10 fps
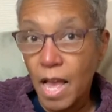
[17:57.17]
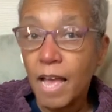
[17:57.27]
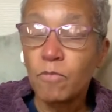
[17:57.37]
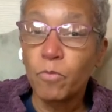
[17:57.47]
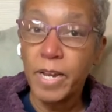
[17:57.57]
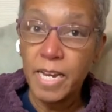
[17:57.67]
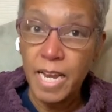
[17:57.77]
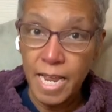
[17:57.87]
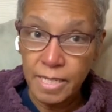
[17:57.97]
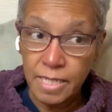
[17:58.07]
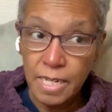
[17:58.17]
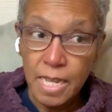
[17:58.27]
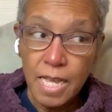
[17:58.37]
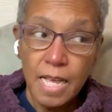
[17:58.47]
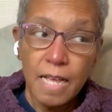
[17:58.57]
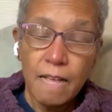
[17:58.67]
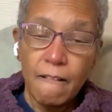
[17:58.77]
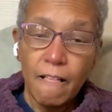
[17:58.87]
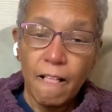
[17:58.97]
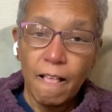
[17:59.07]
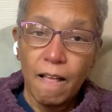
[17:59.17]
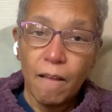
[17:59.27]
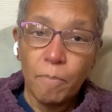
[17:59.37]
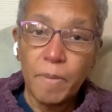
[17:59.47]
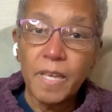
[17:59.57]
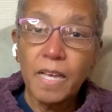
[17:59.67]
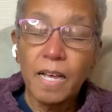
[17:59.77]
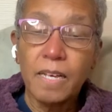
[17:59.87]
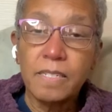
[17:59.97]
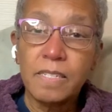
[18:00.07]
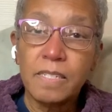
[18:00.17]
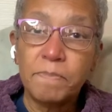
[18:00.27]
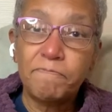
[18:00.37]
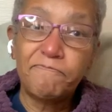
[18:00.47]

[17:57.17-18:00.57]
and re-knit. Because